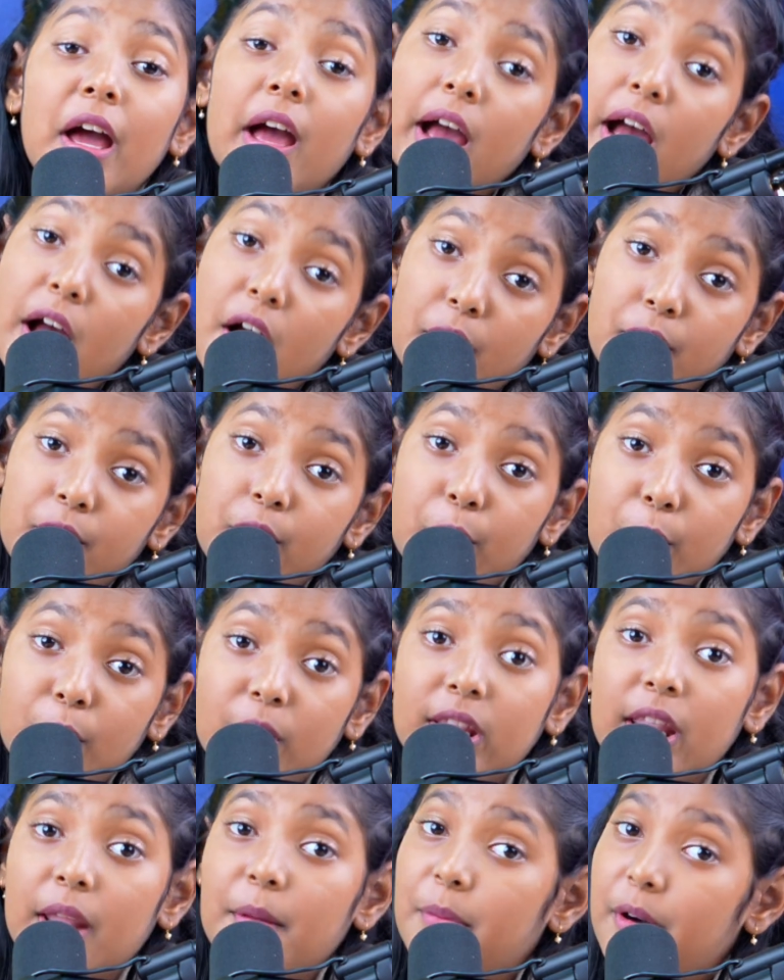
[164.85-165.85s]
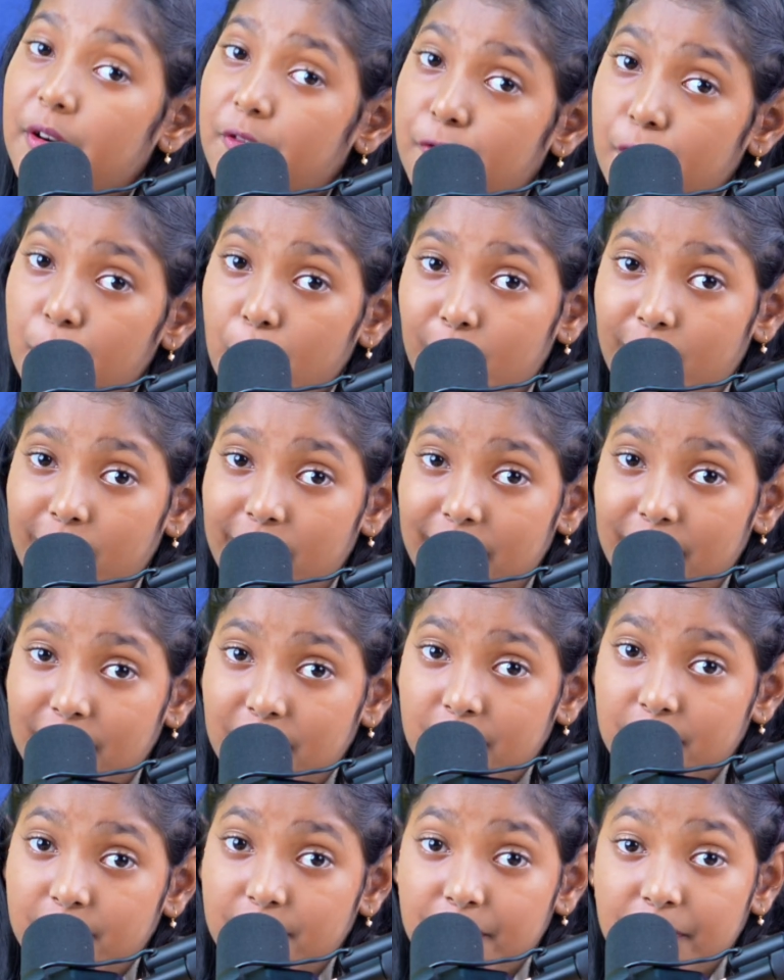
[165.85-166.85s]
Rule number 4.
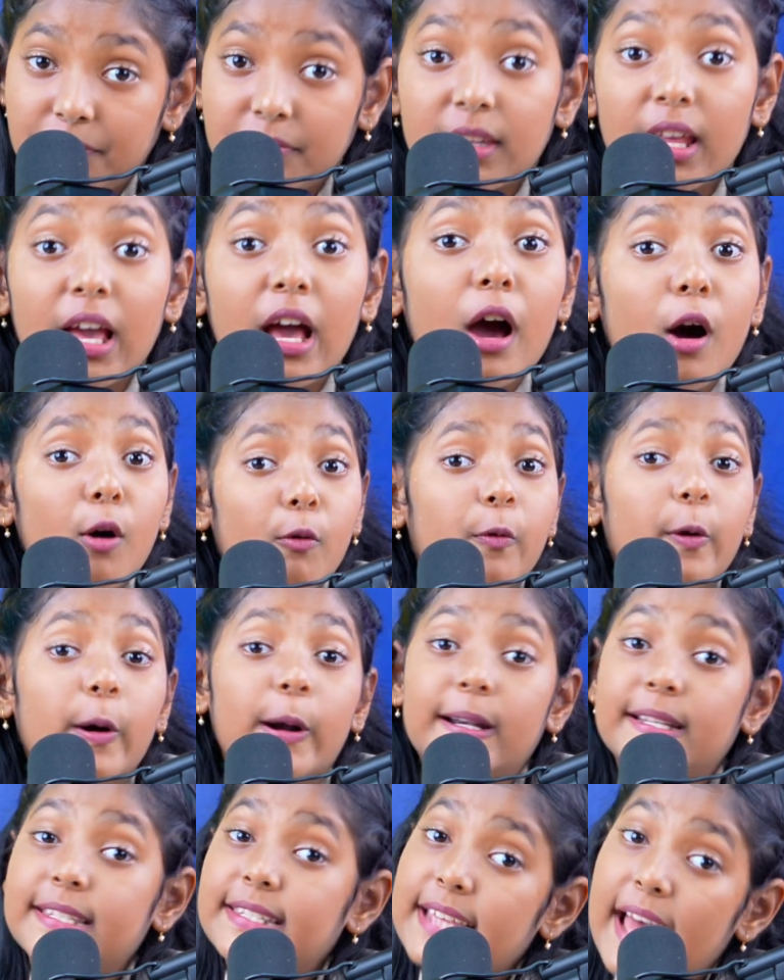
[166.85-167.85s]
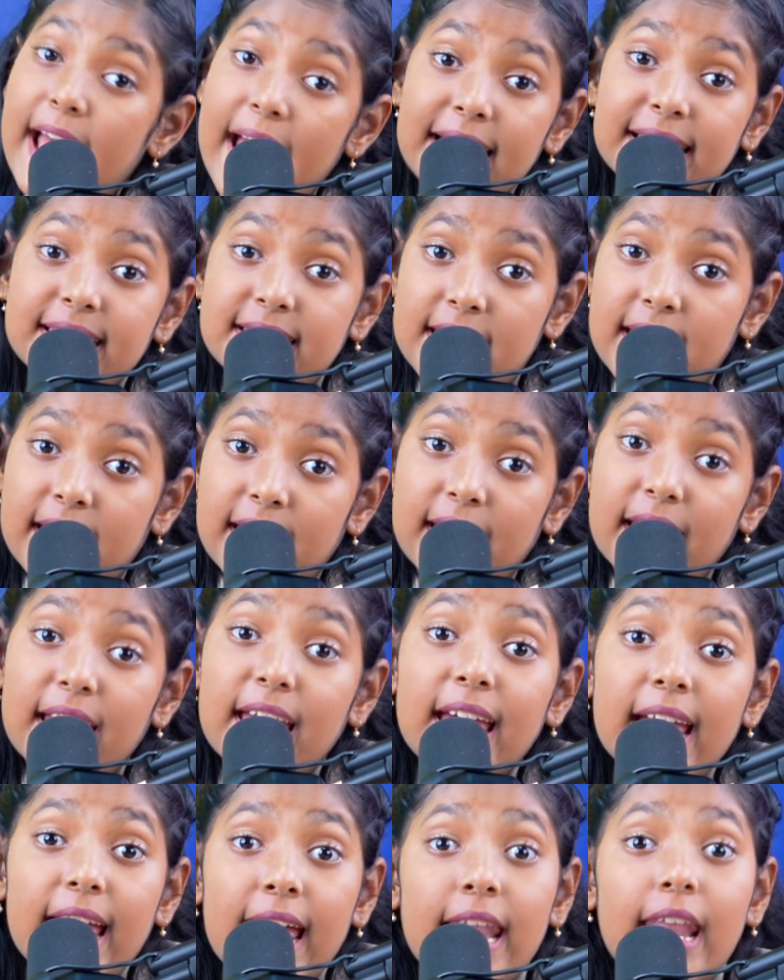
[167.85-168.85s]
Words ending
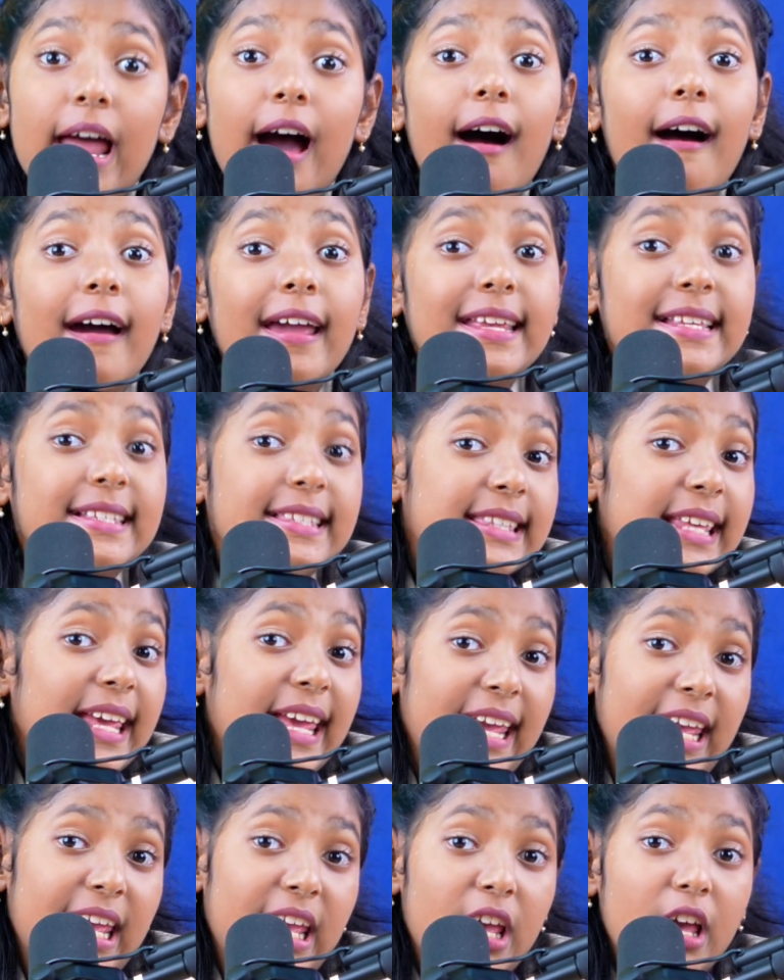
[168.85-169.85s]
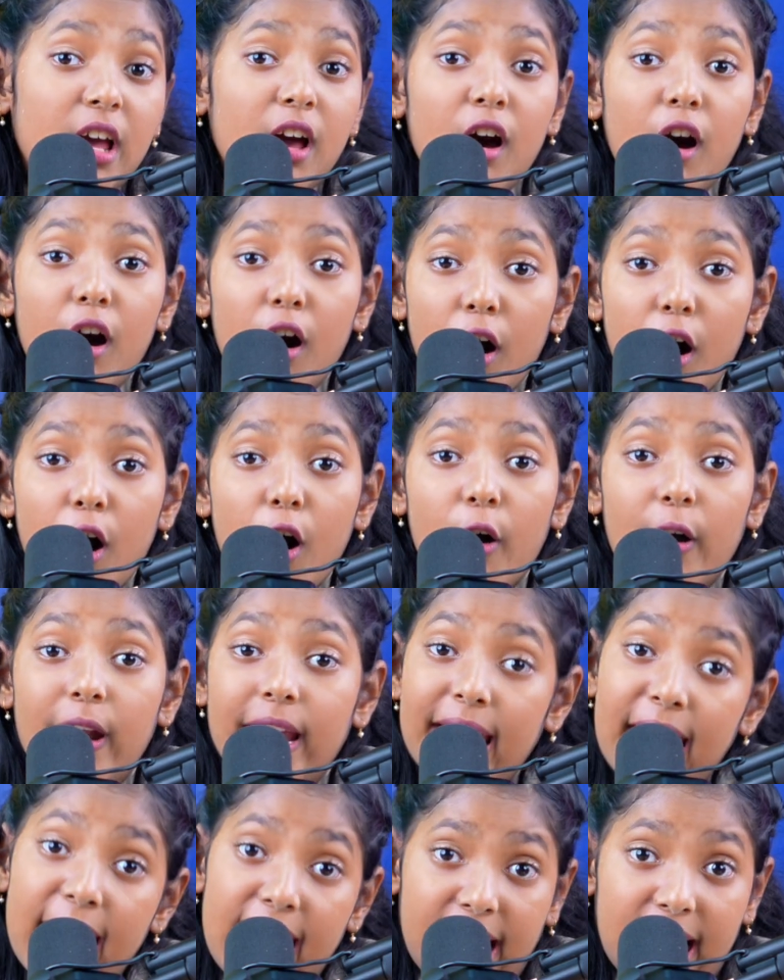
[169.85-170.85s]
in IC or
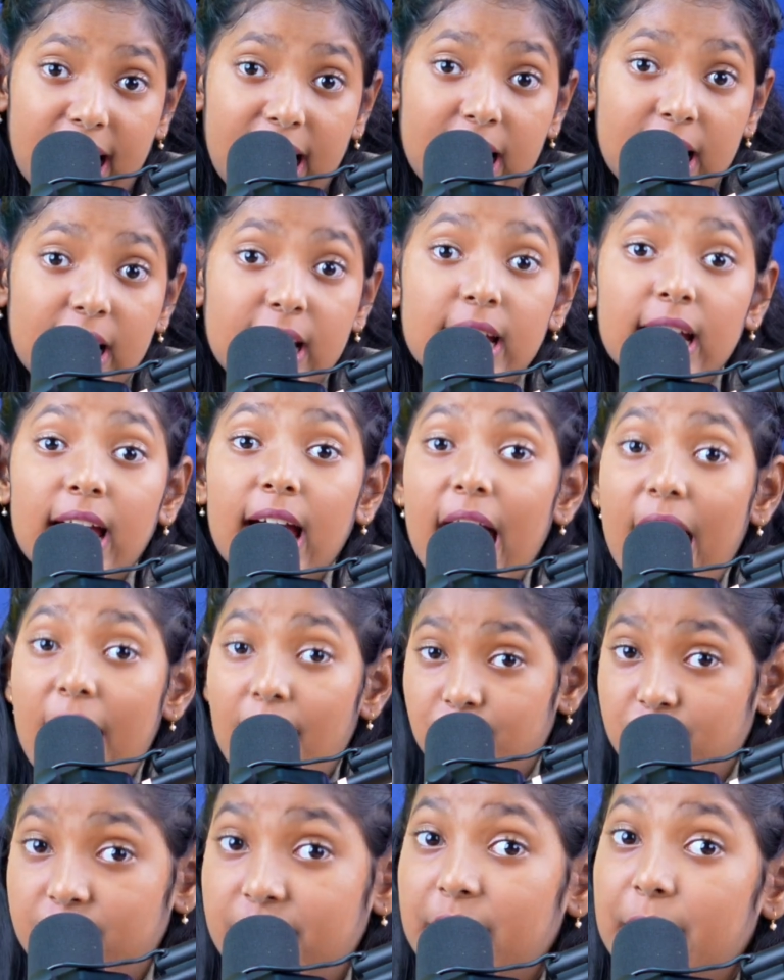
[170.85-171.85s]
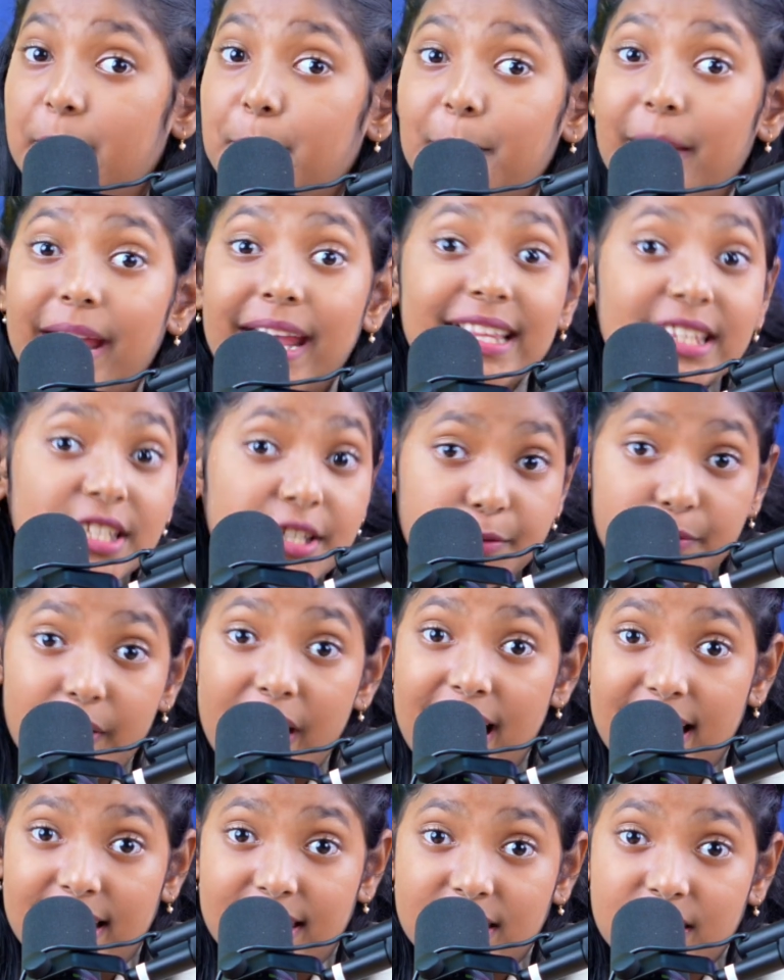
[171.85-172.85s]
ic have their main
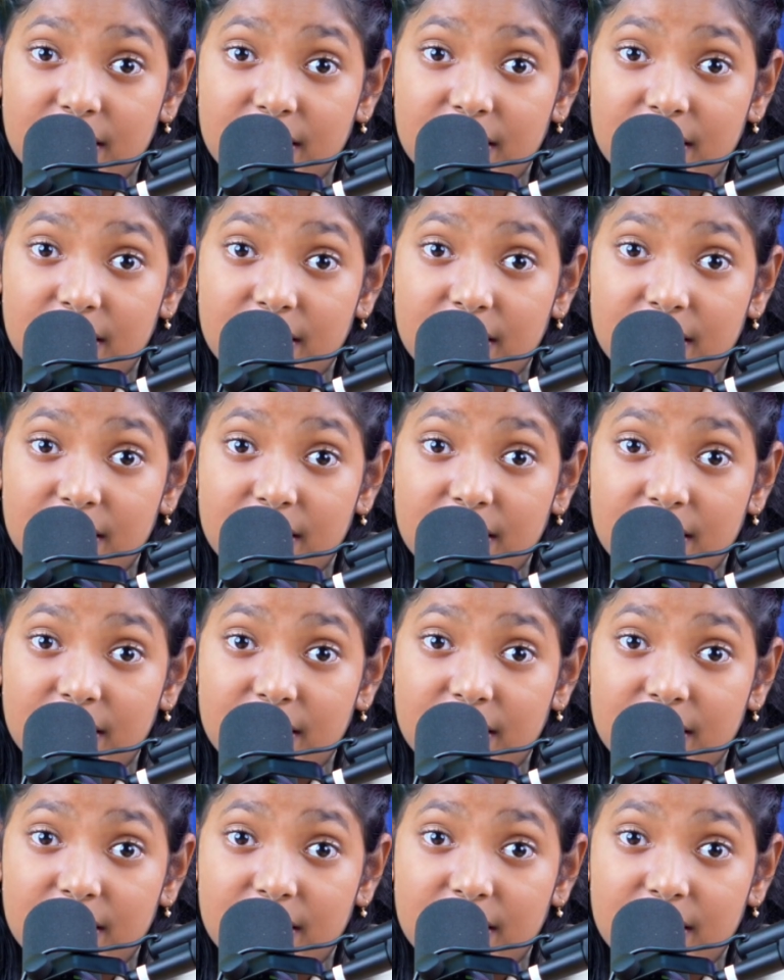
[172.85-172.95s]
stress